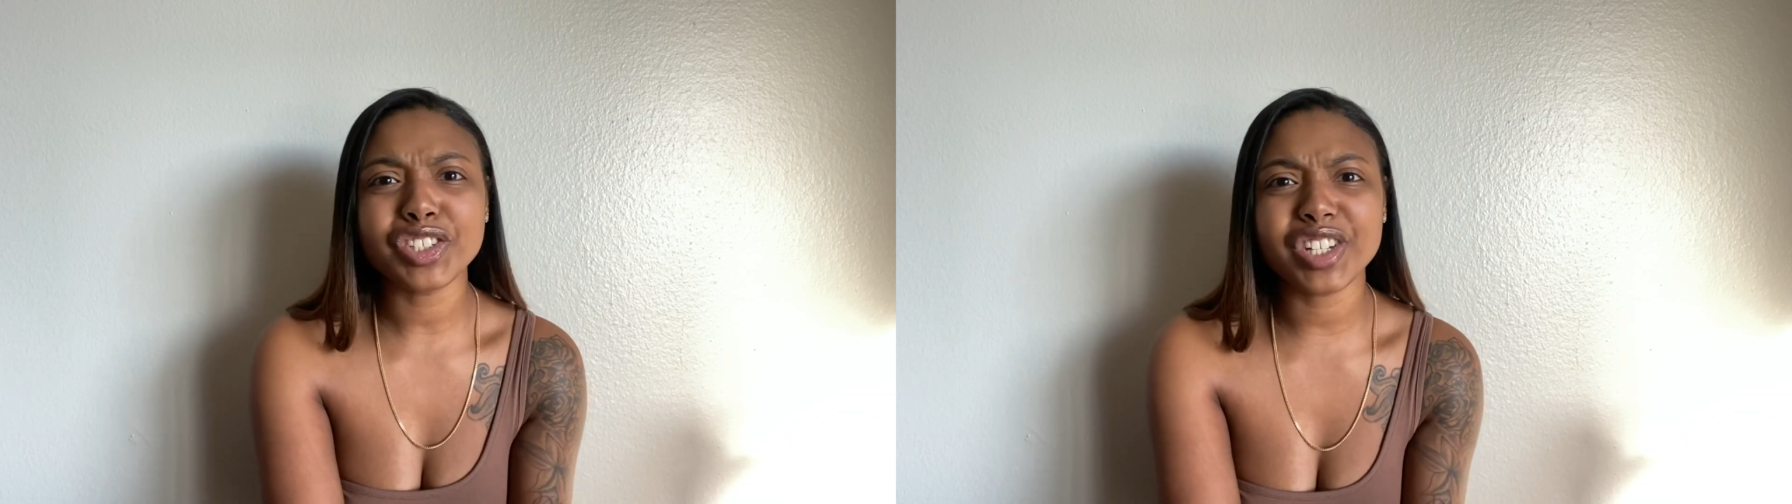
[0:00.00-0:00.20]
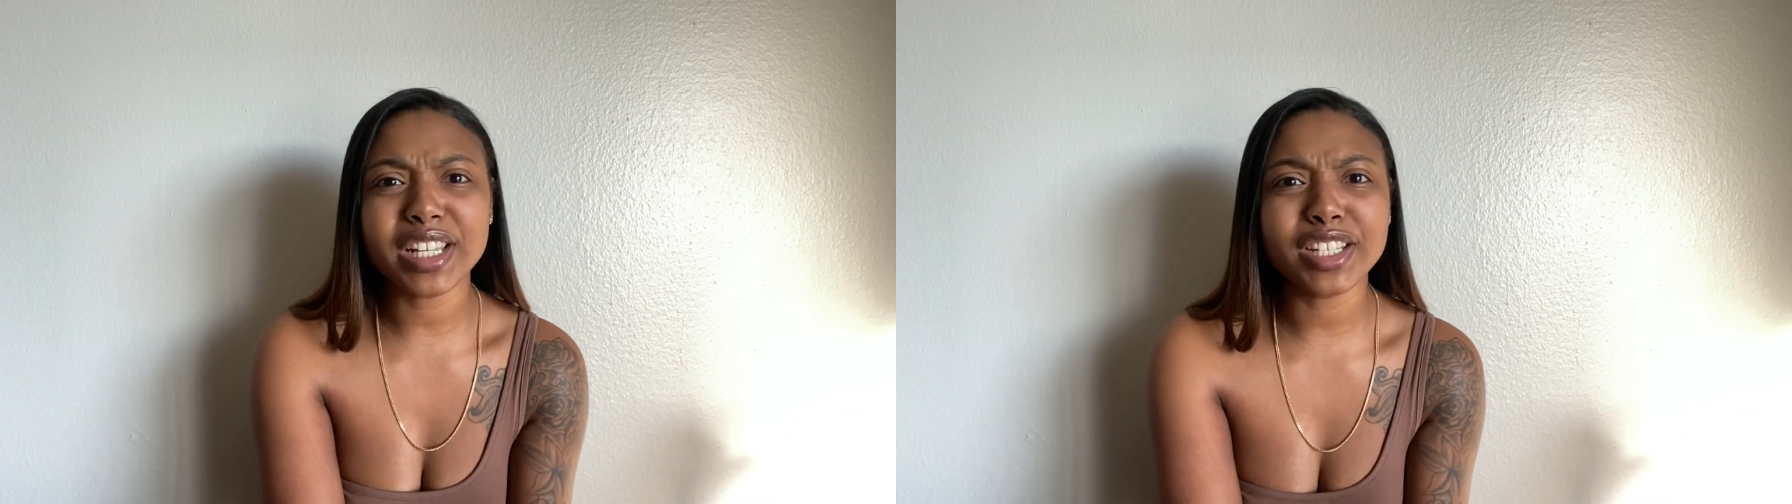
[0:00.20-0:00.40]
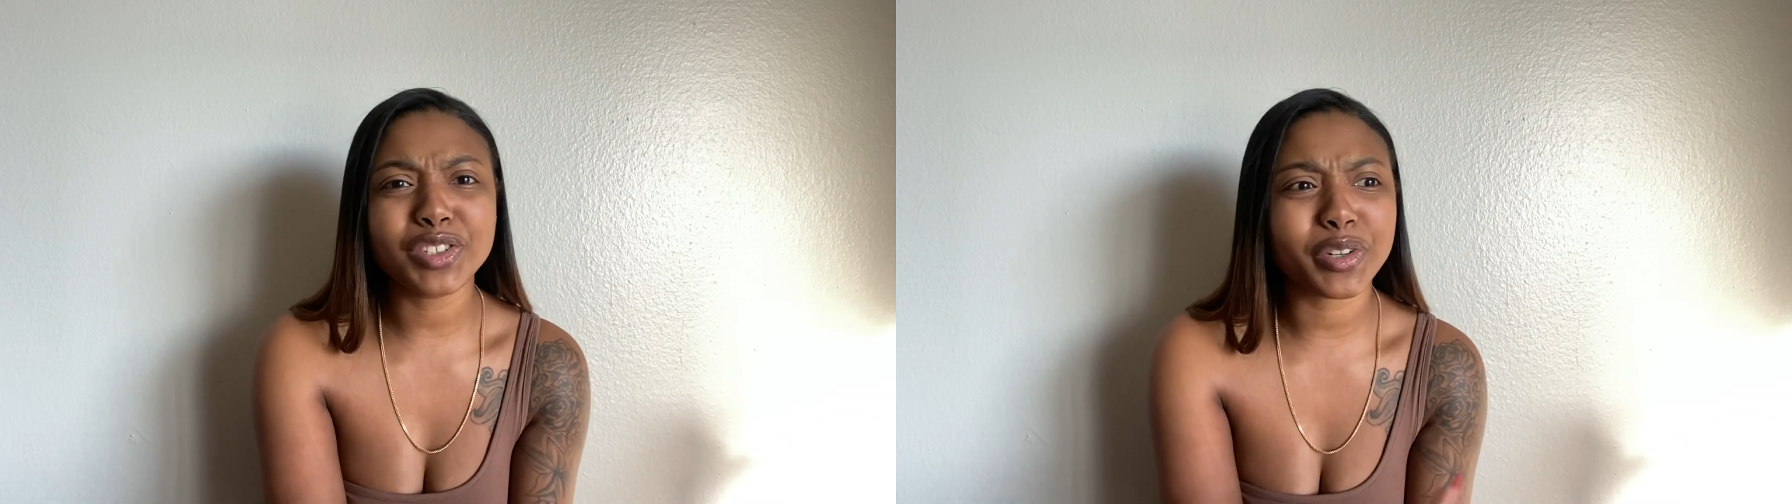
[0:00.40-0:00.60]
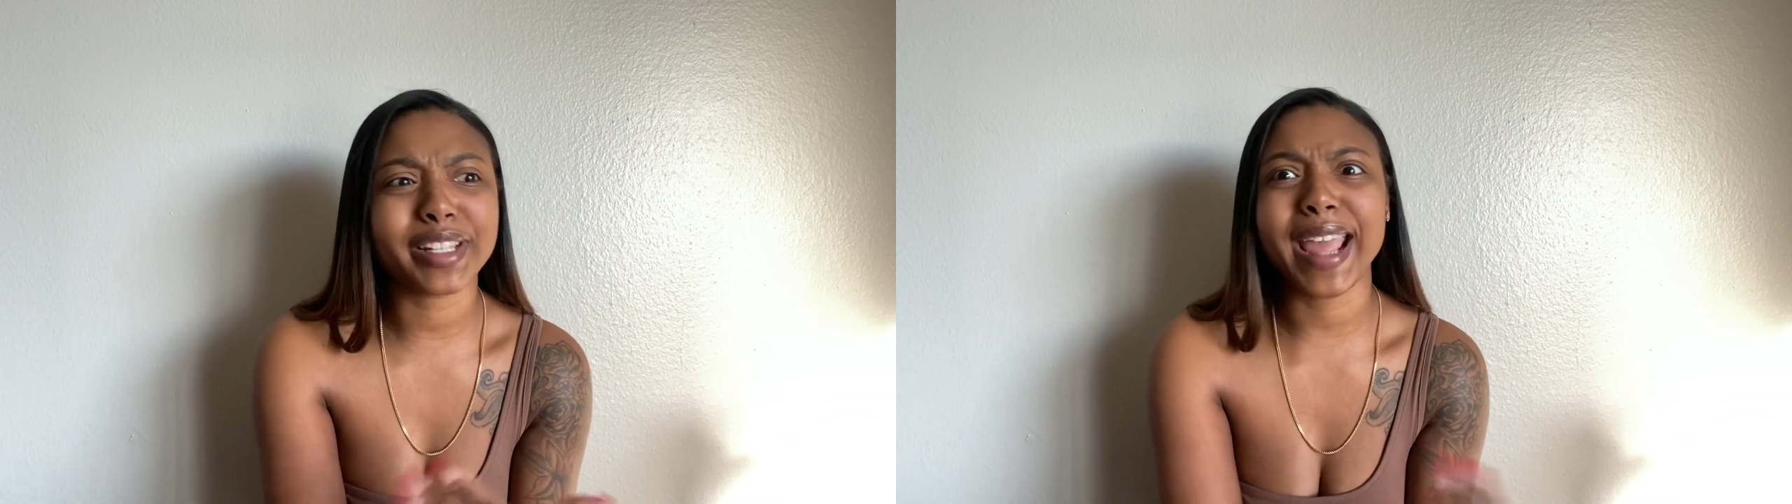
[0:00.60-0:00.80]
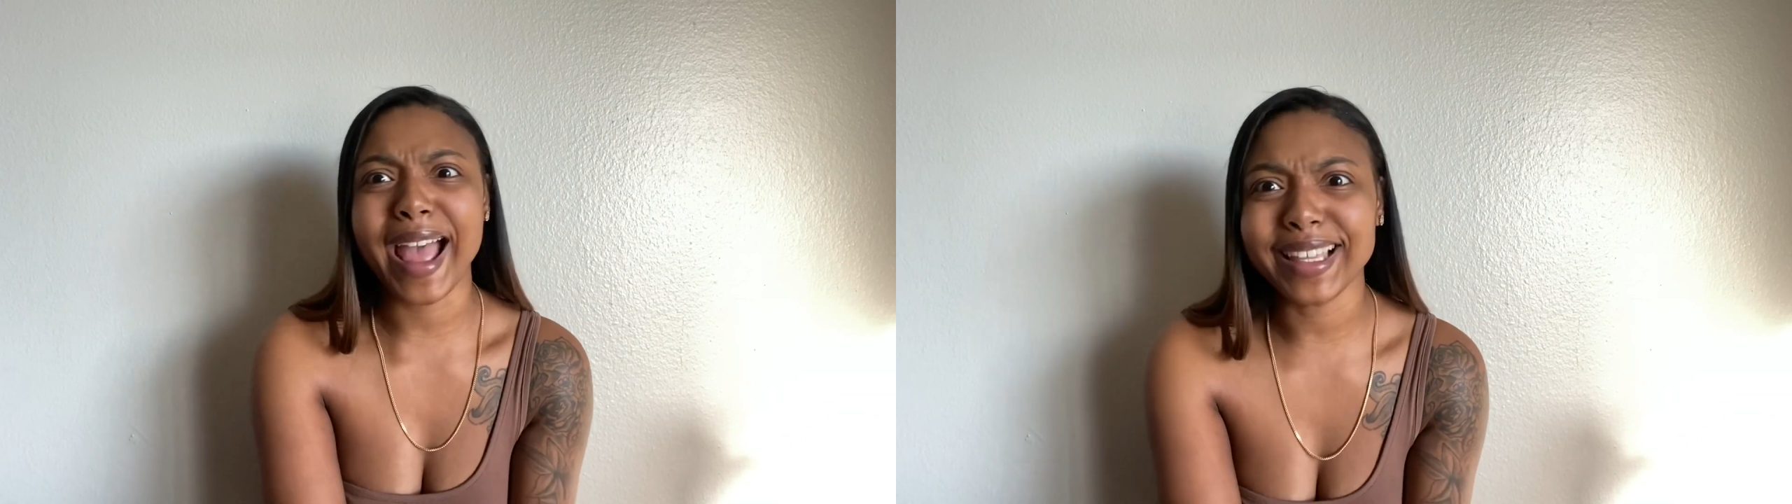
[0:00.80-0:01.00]
jeans or
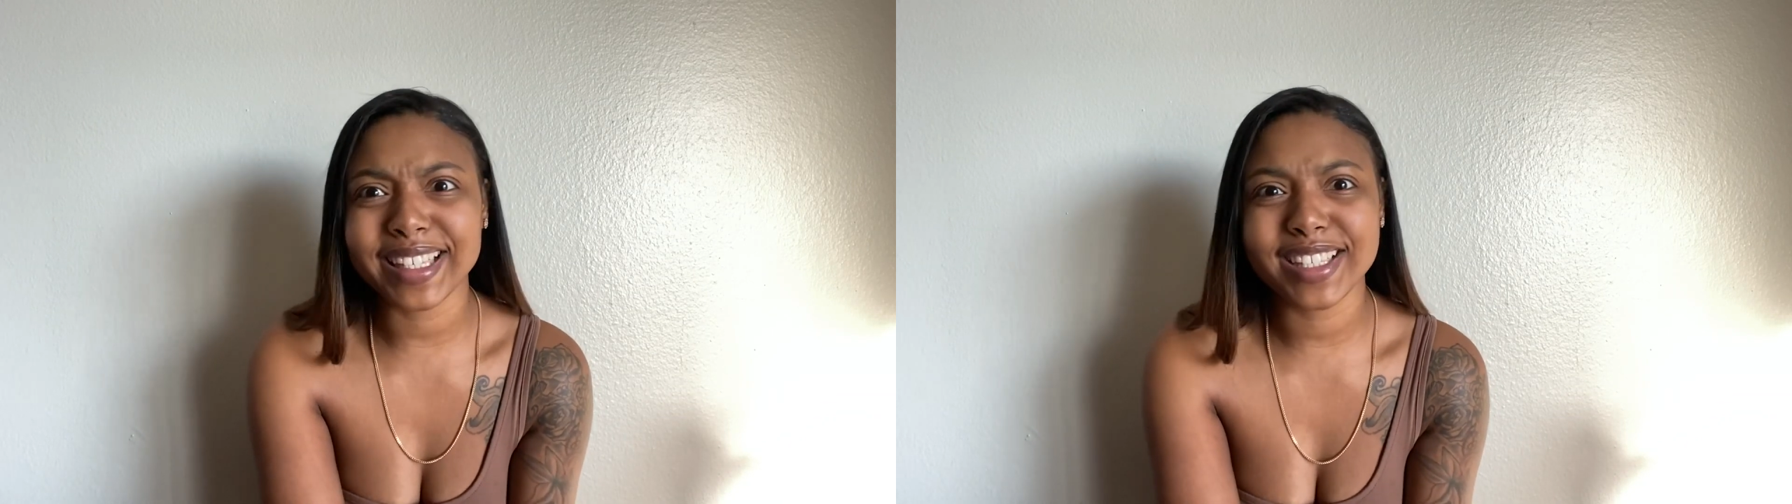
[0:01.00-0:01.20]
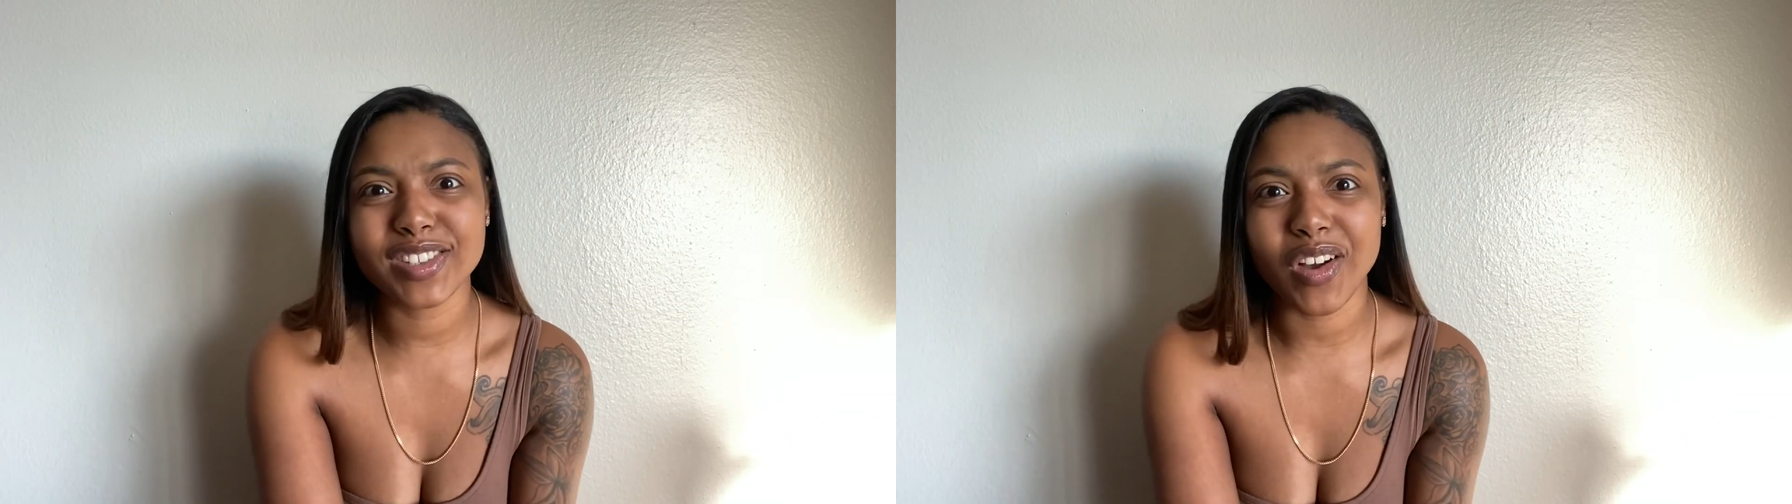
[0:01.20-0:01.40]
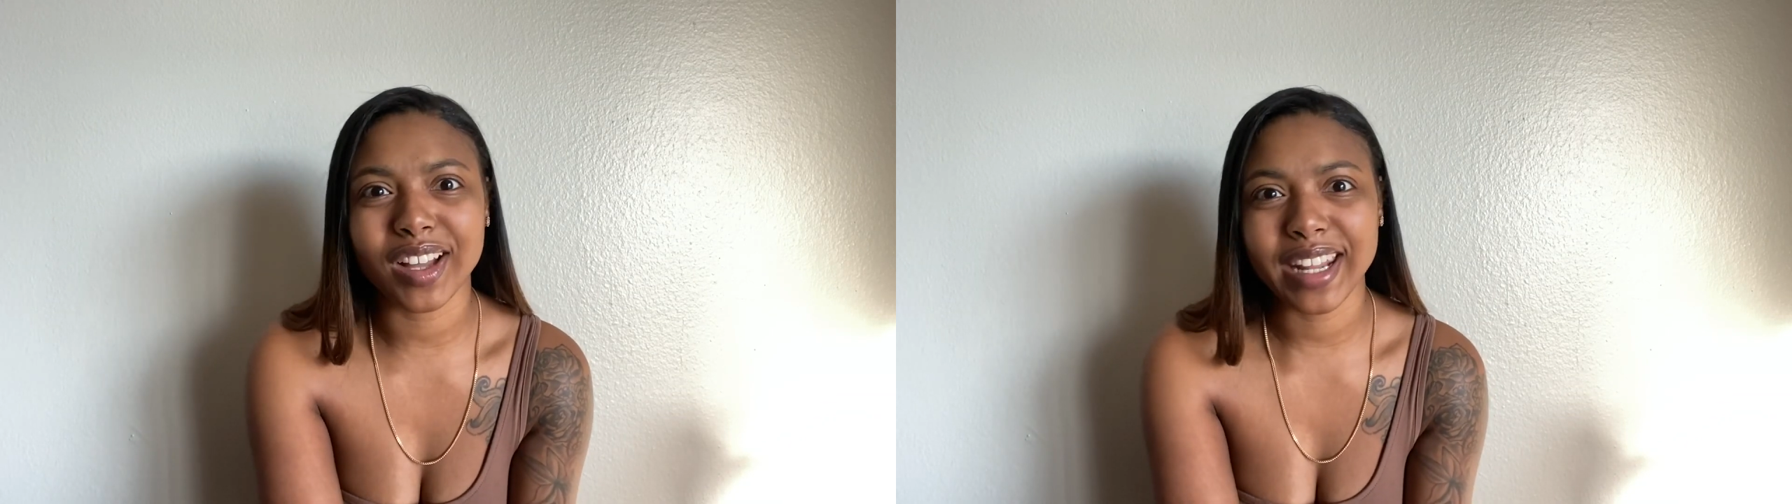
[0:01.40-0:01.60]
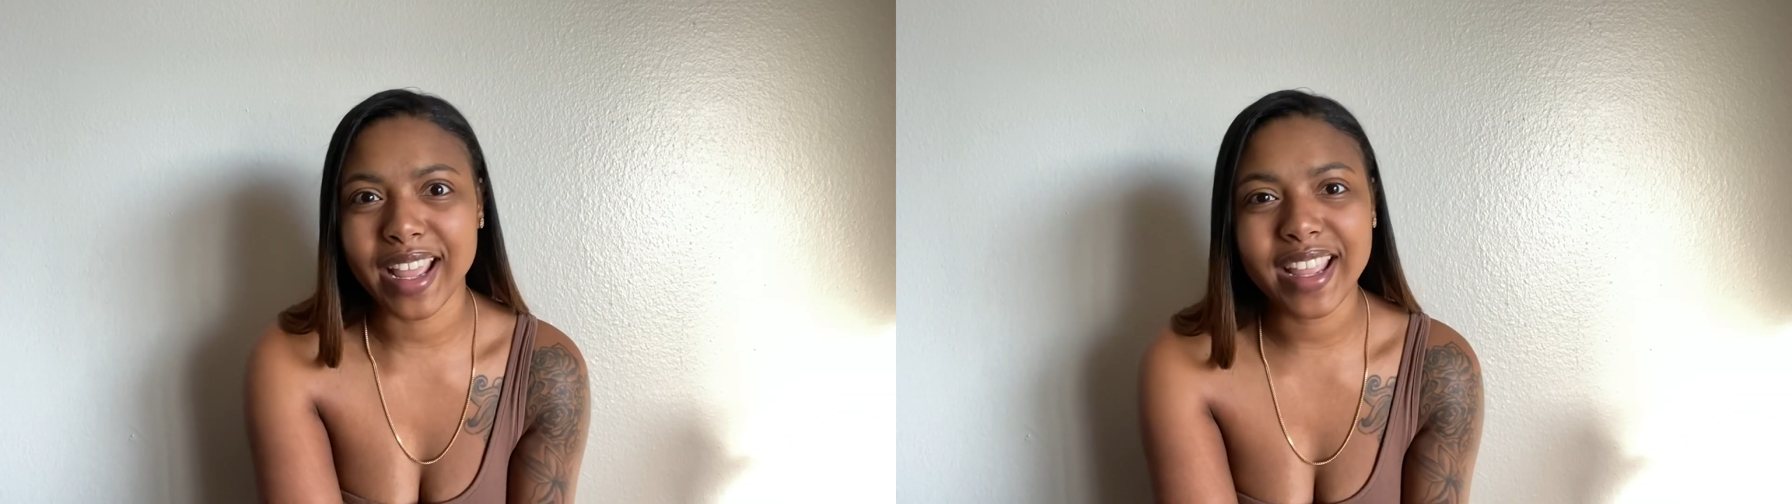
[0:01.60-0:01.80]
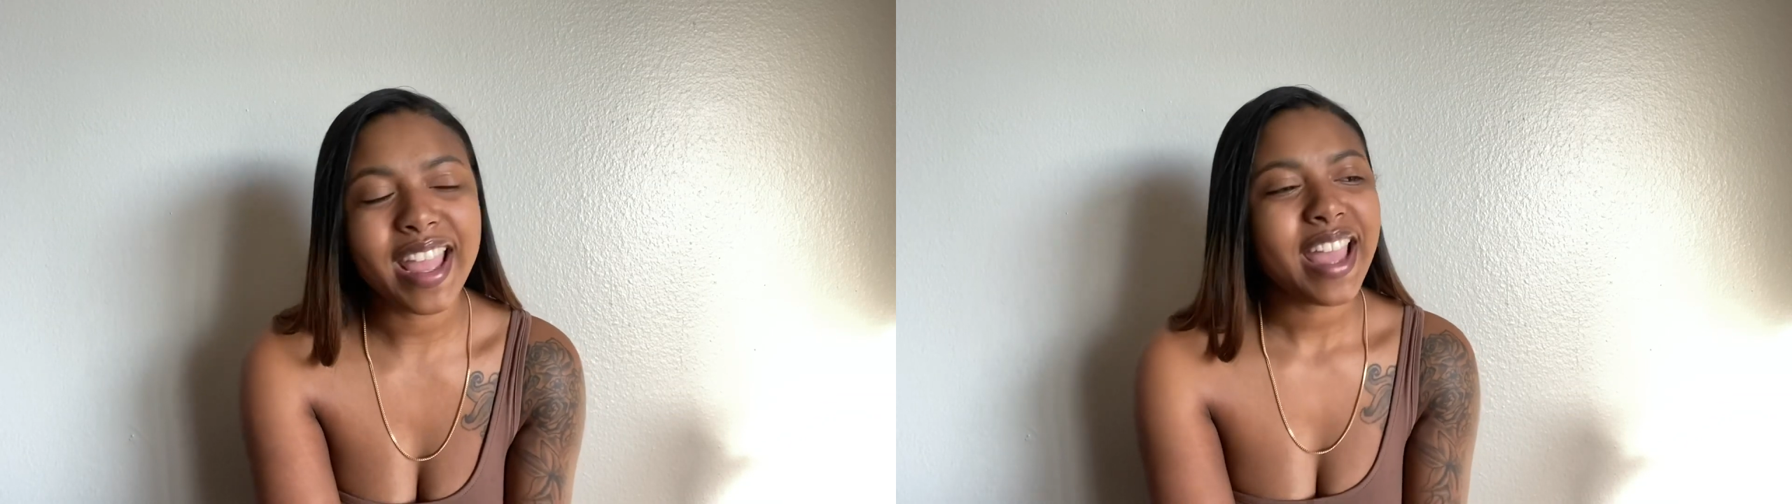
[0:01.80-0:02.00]
khakis all
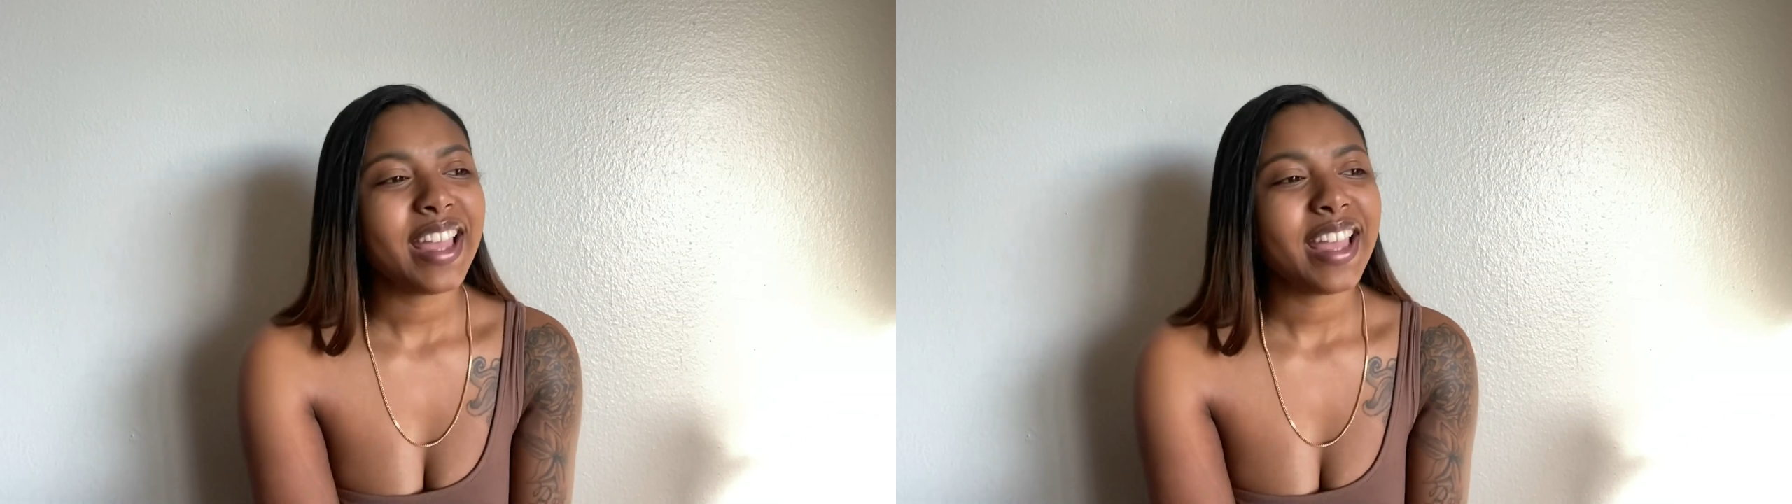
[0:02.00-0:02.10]
day.